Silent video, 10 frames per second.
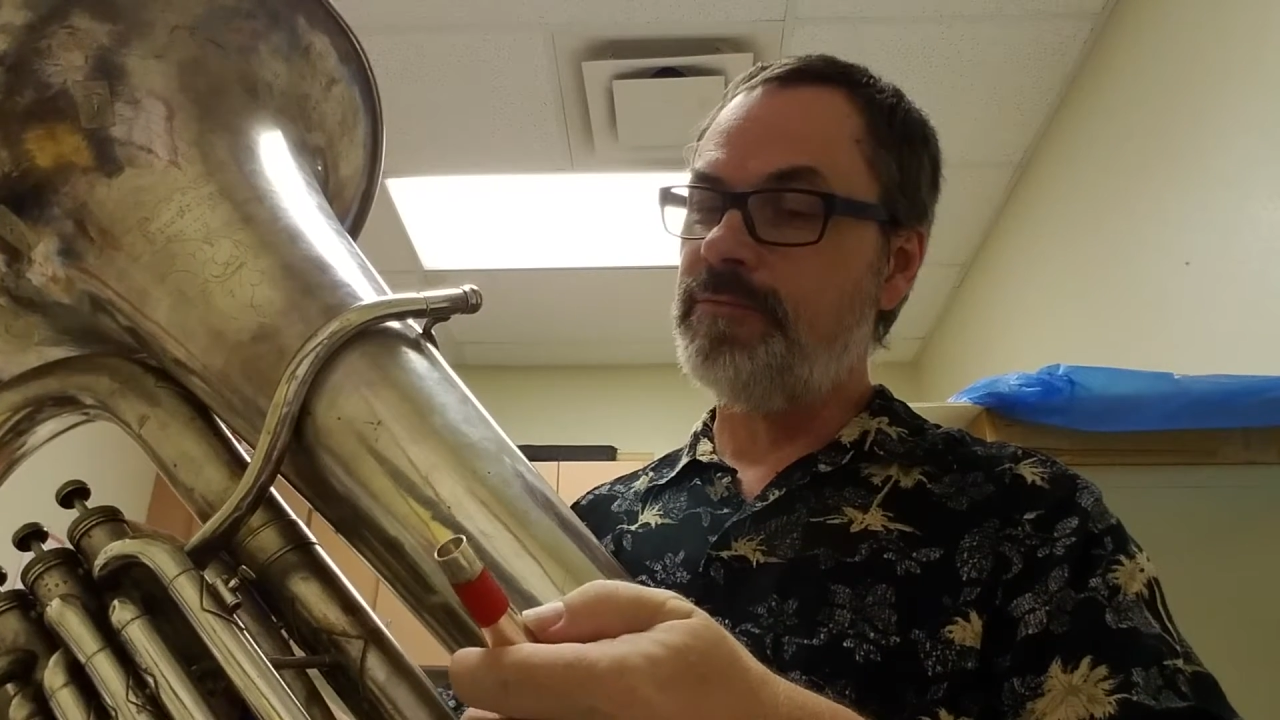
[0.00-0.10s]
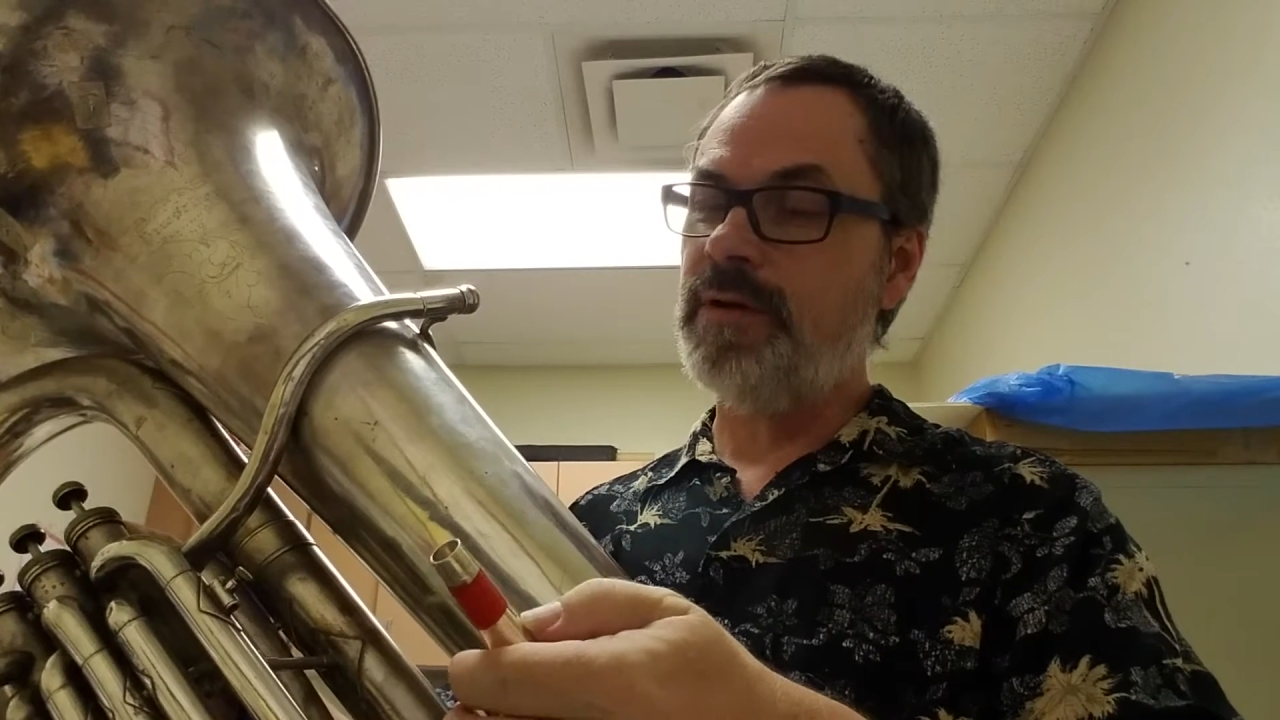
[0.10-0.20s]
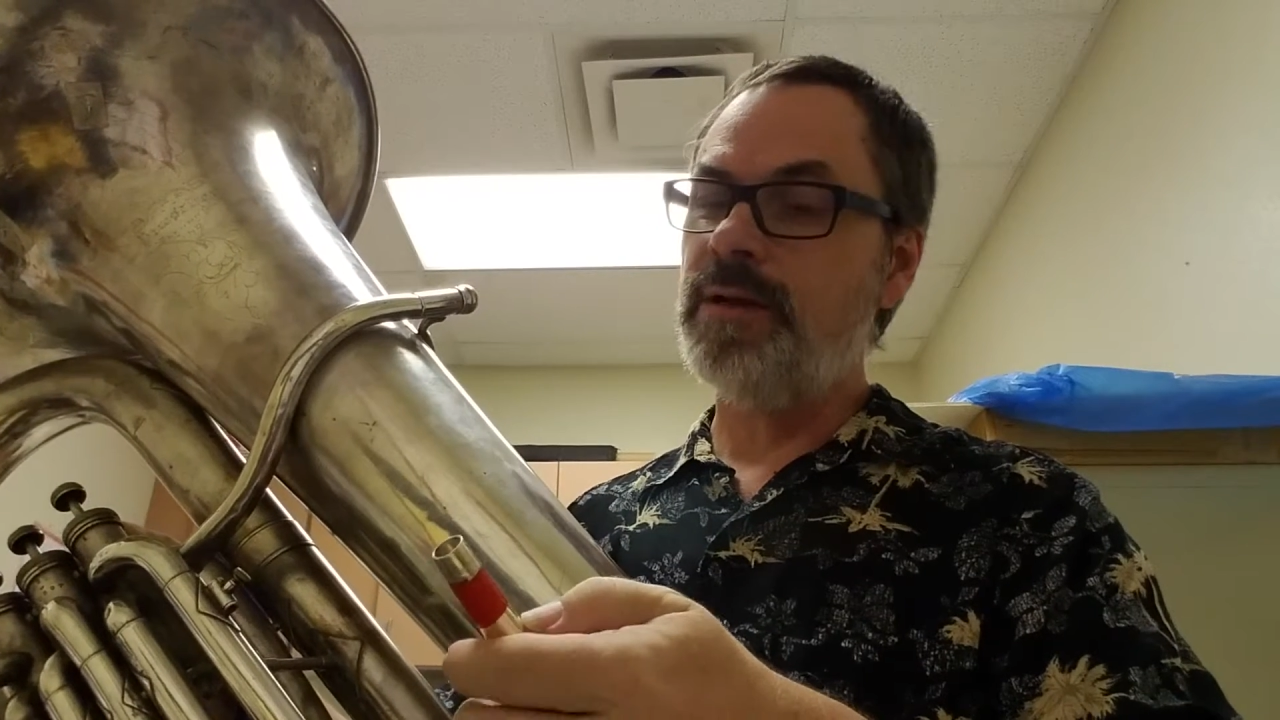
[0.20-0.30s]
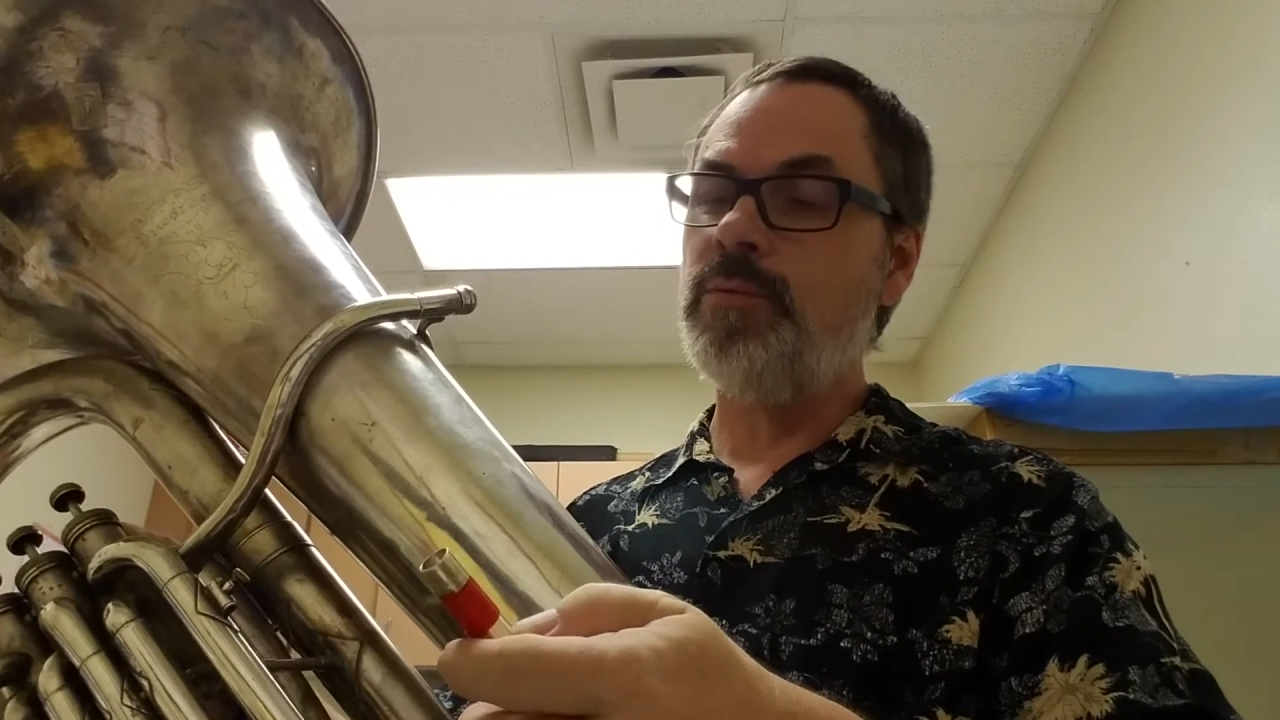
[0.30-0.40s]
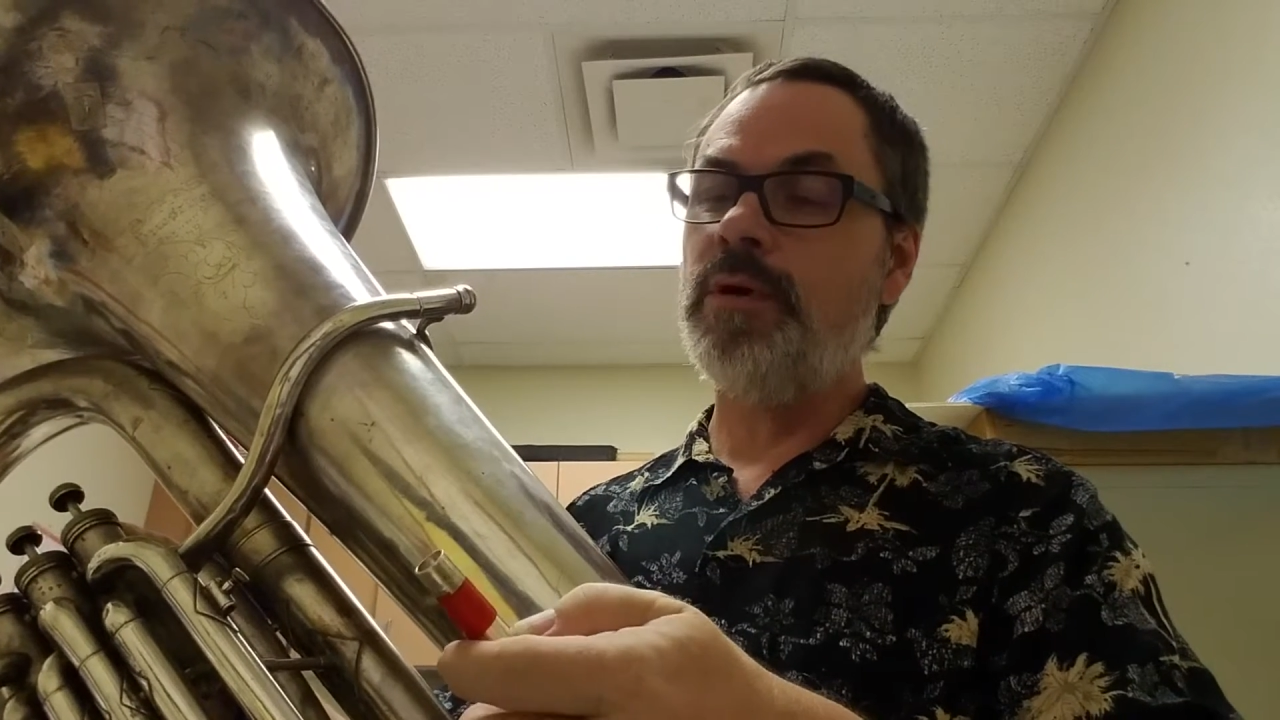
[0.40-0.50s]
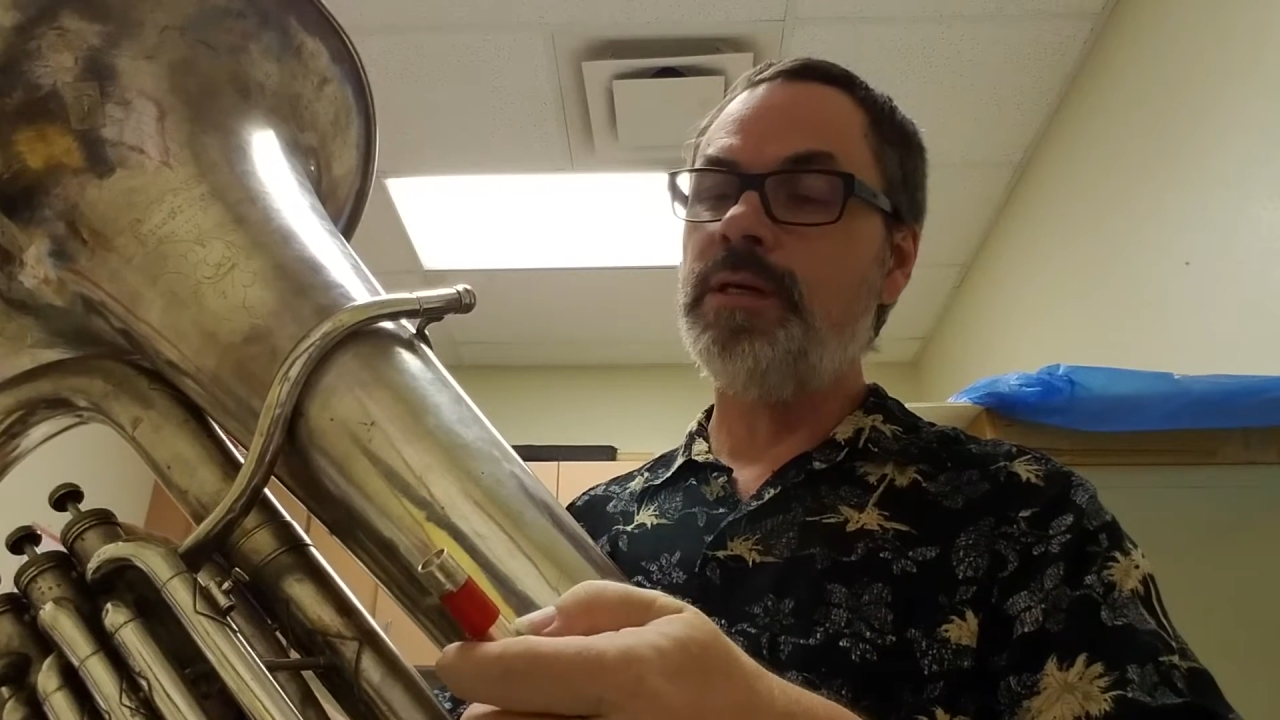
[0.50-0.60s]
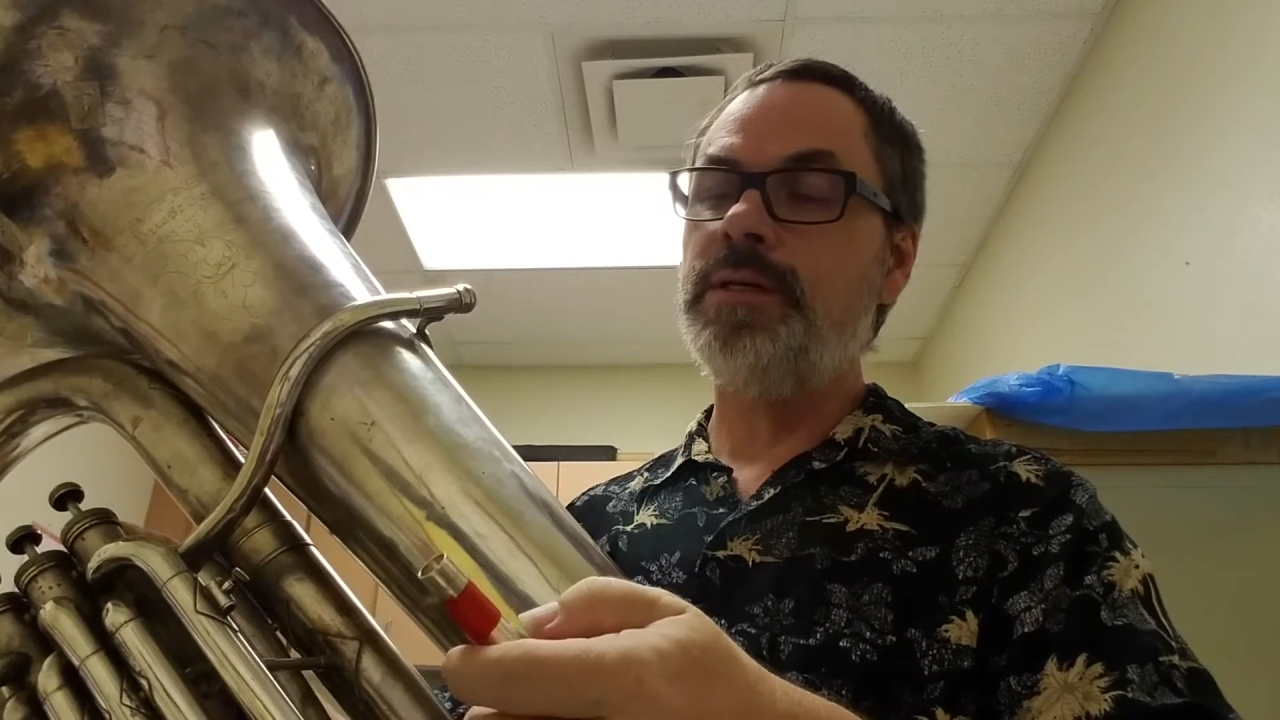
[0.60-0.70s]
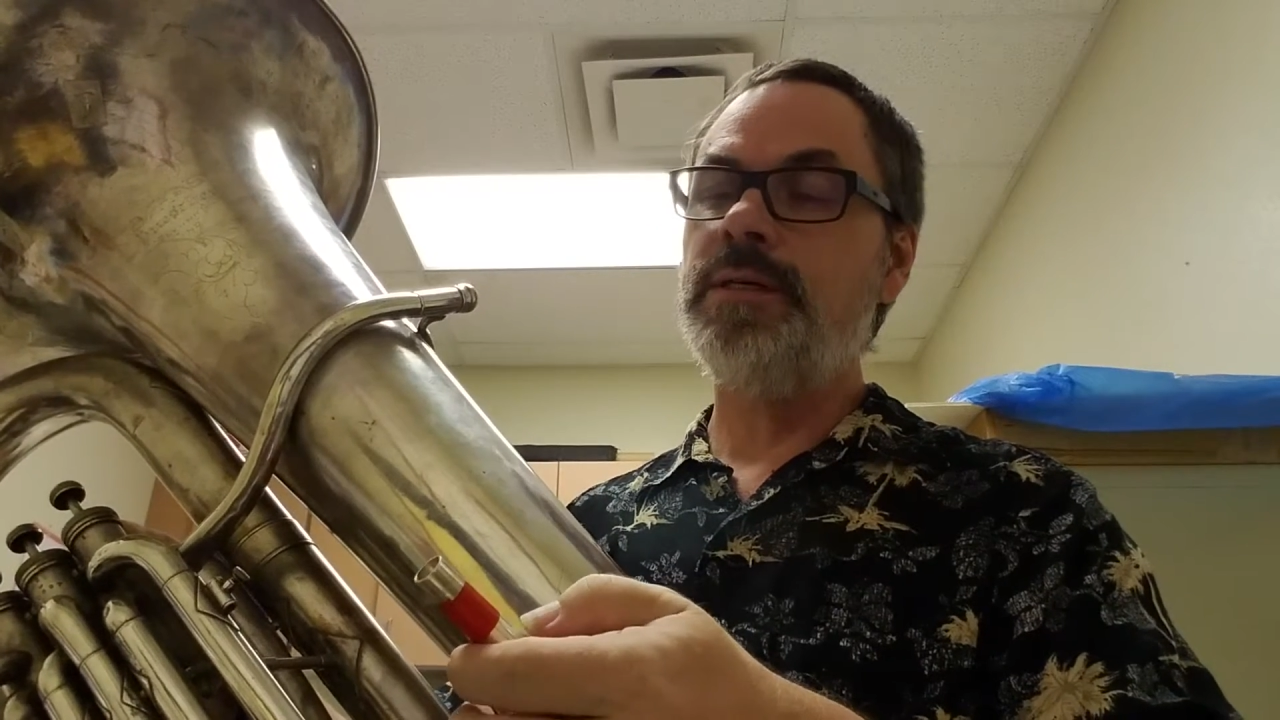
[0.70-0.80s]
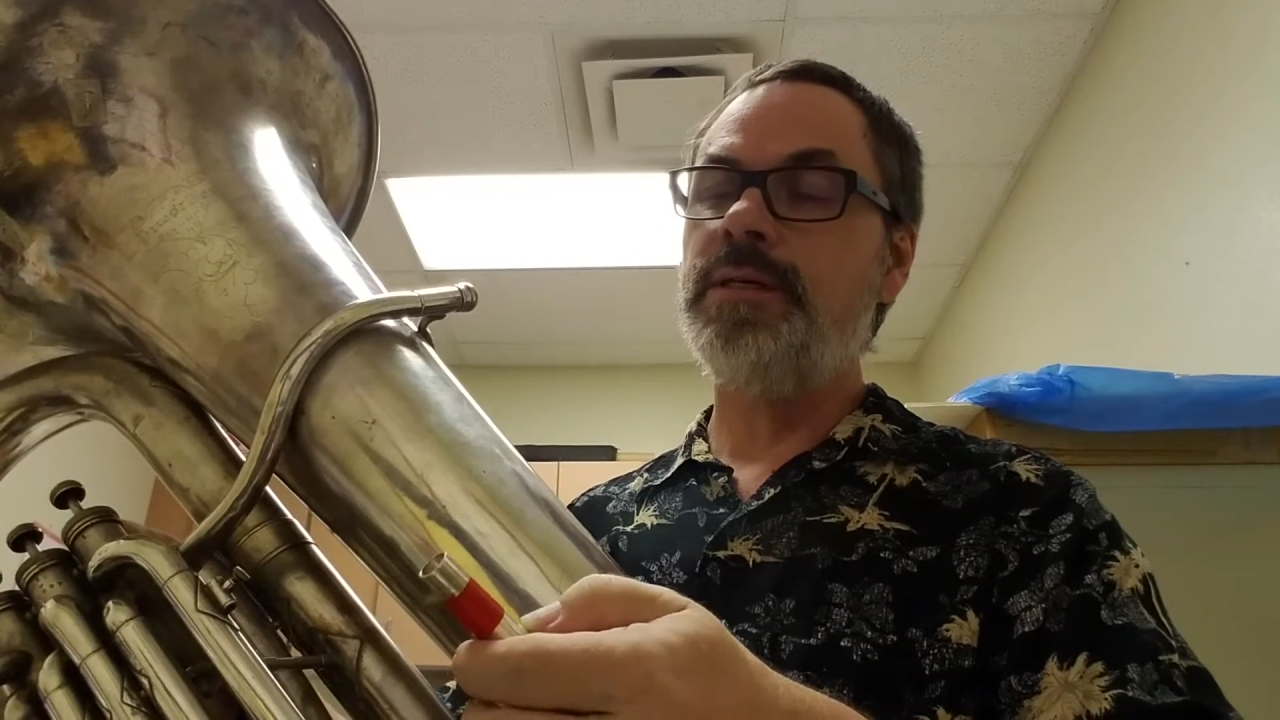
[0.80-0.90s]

find one.